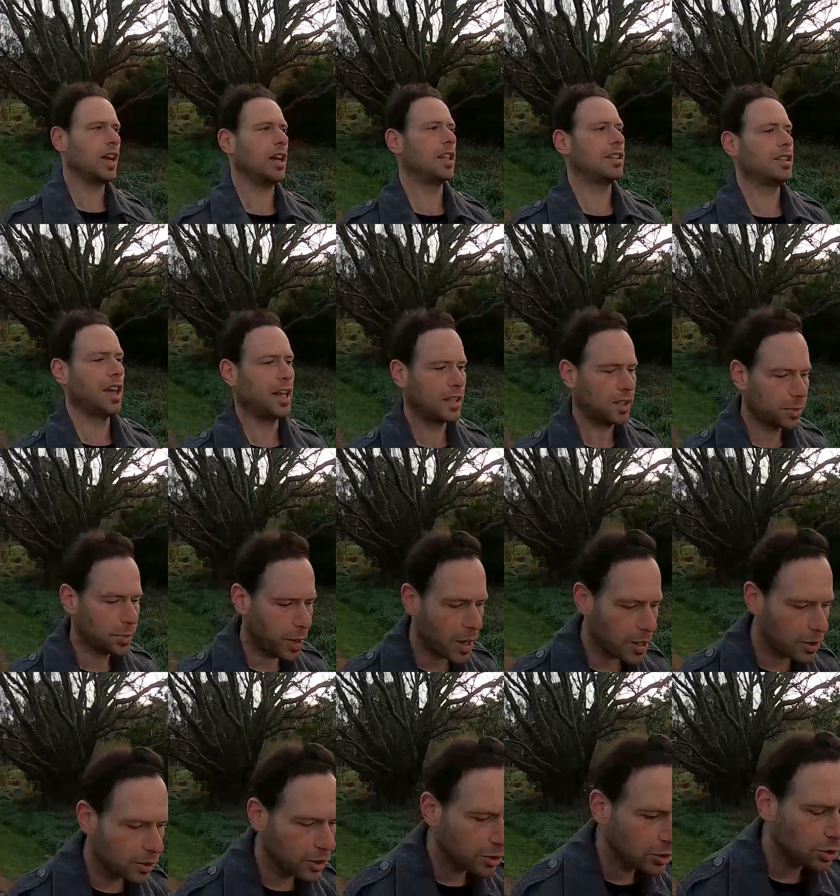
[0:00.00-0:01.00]
and that's why
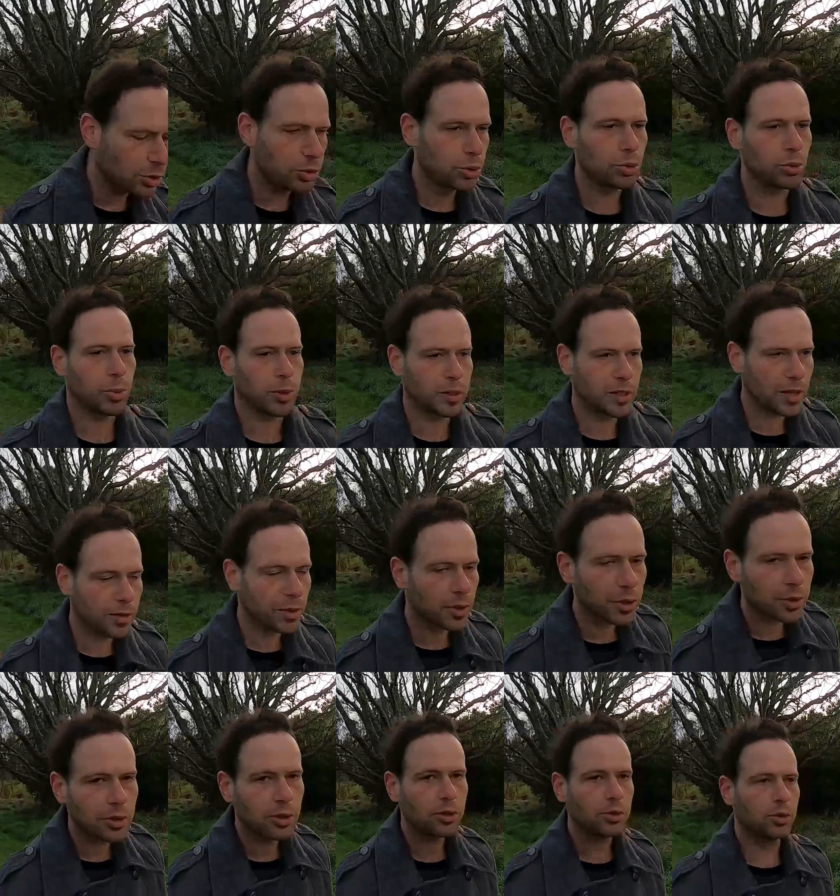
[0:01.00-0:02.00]
you need to do whatever
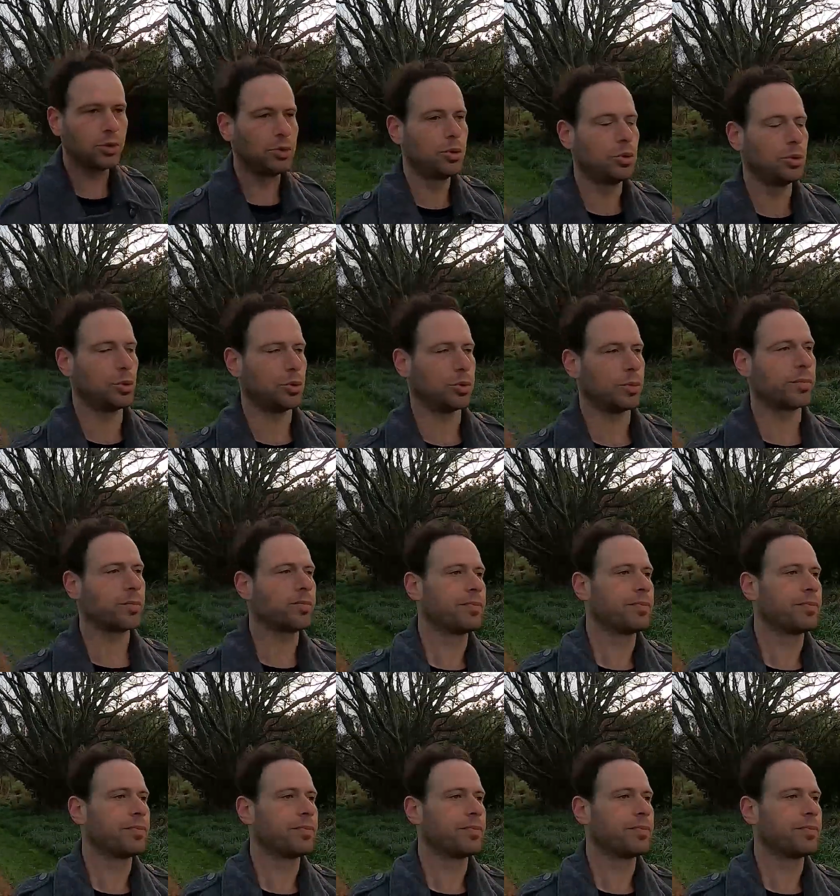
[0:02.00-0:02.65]
you need to do.